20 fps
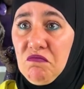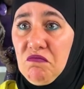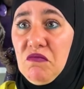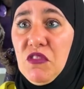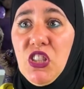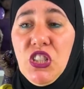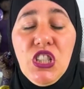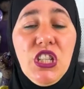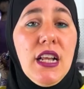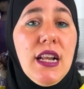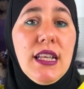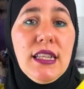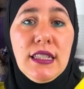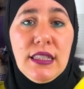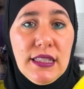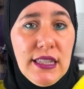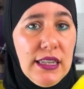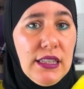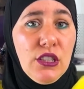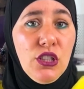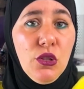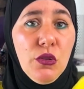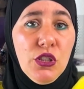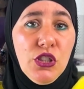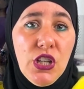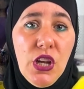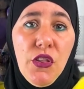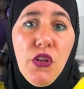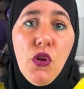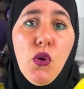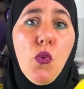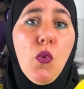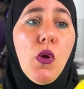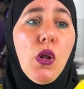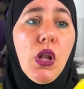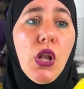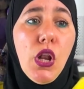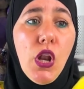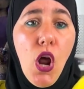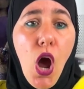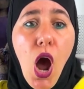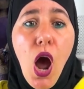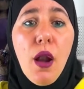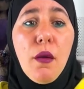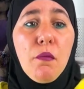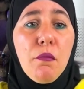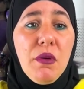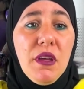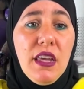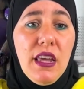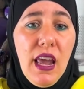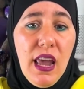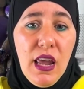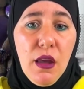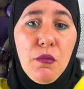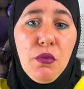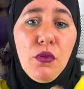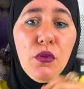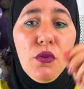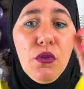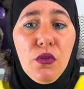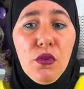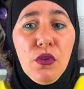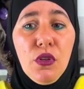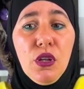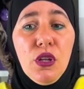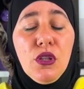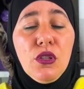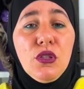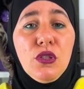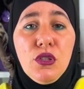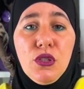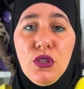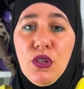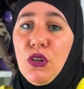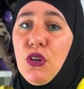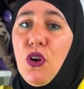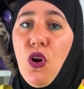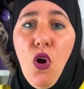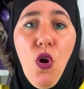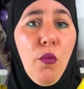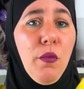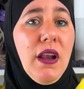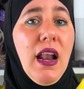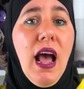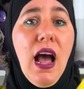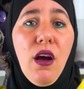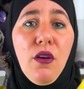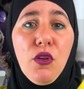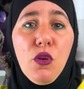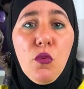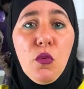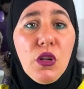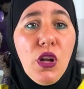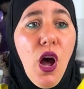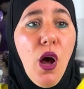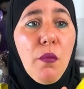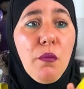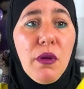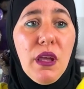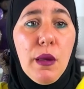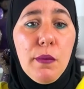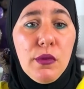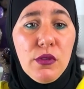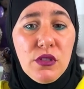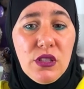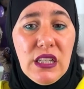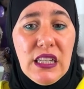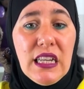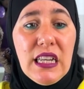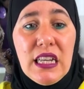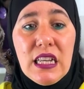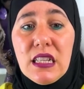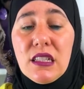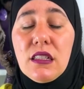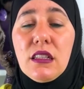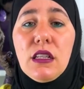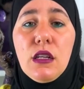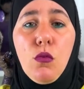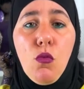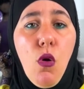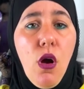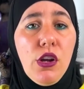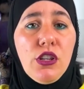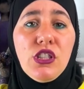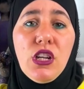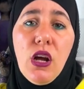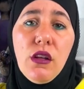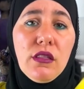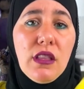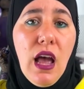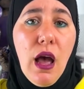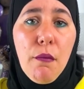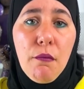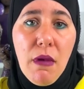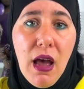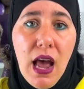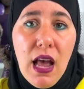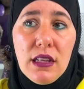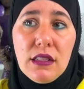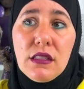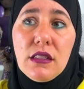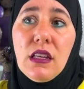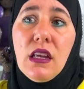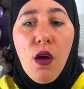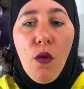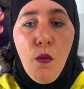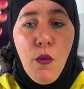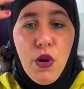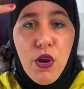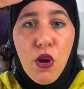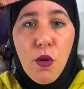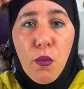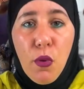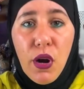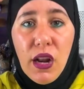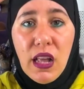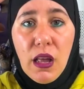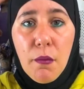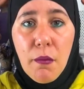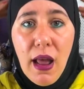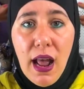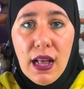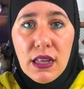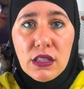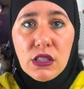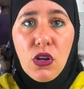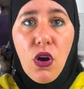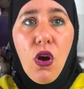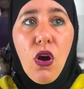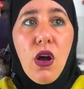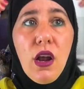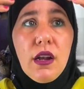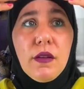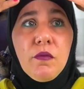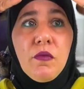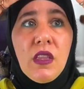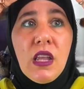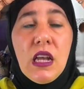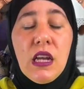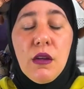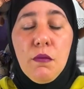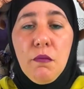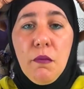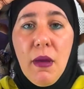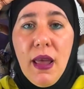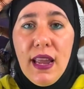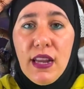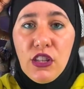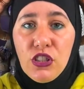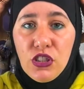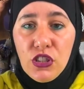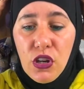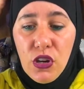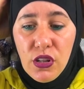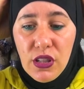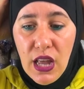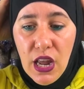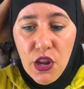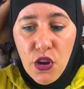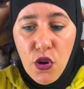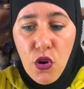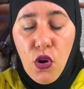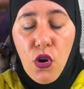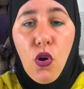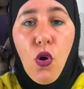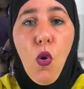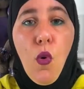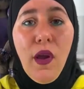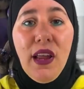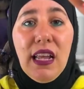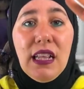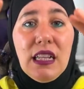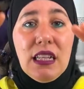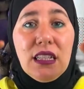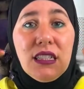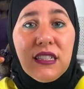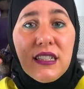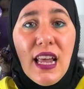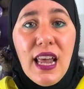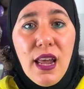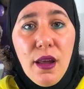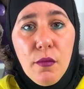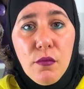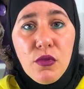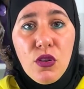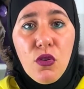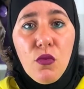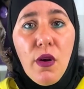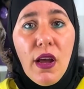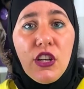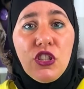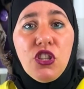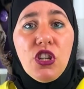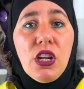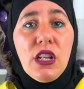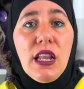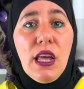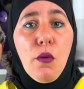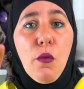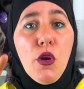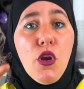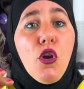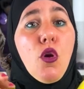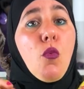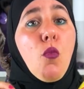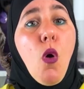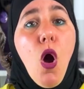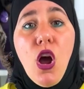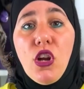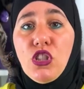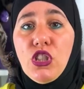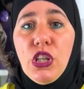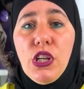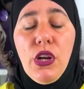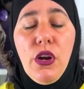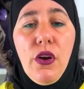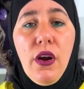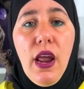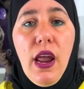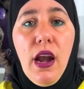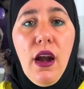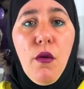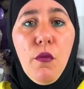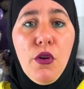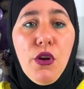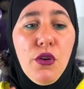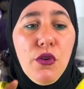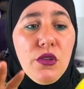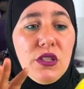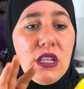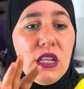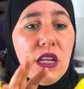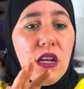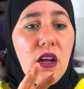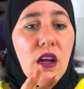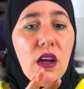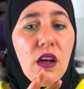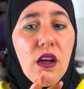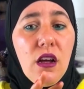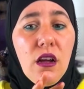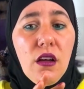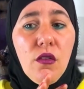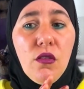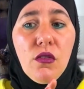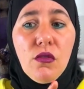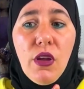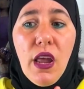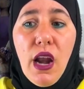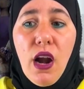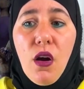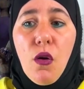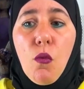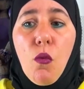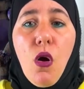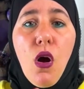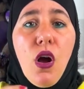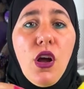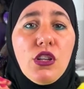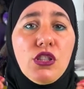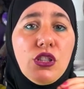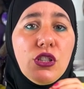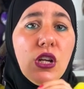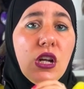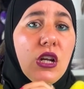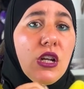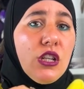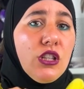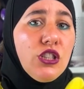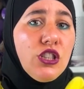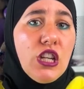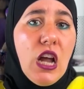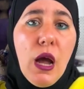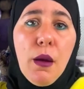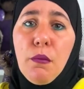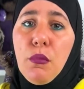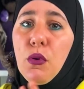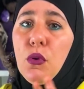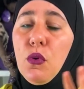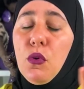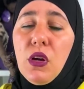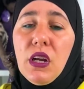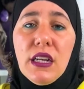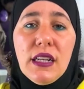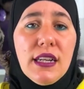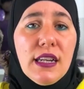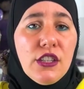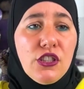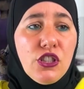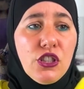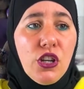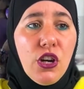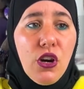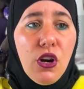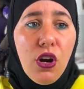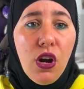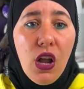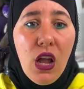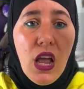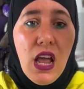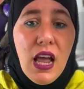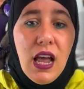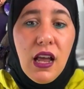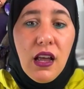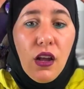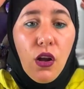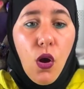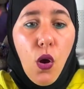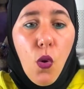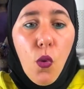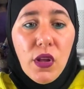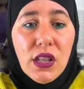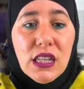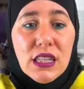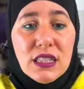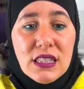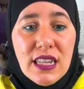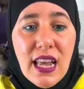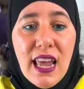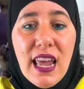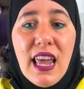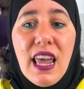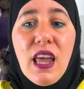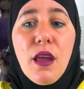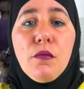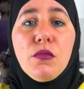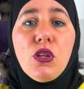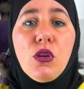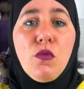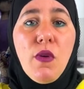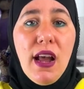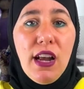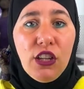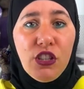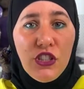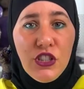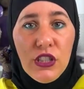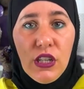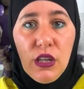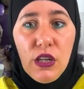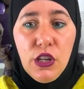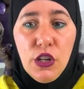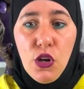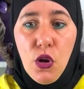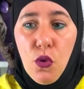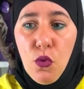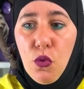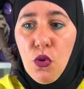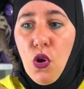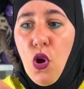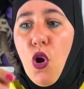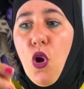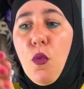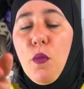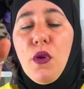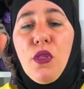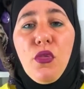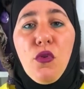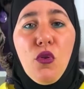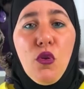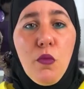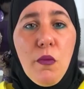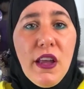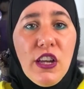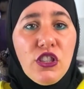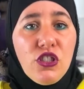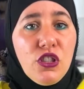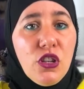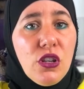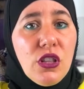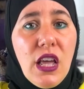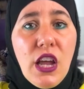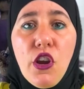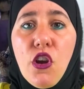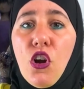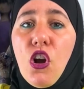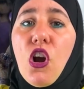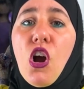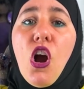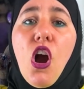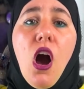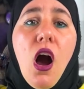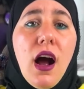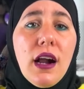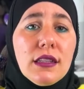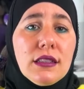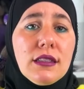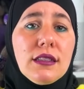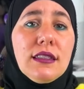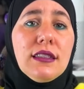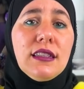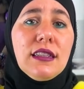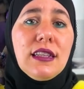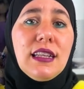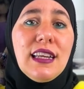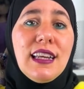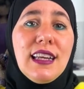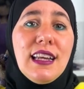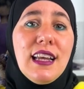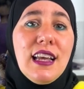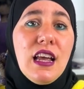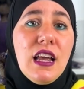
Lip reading: just gonna stick to each other. You will not be able to comb it out. You will not be able to easily wash out that mask. When you're putting a mask on, make sure that you're going in the same direction, like when you're washing your hair, when you're using hair wash, shampoo, conditioner, go in the same direction, comb it through. Make sure that you're constantly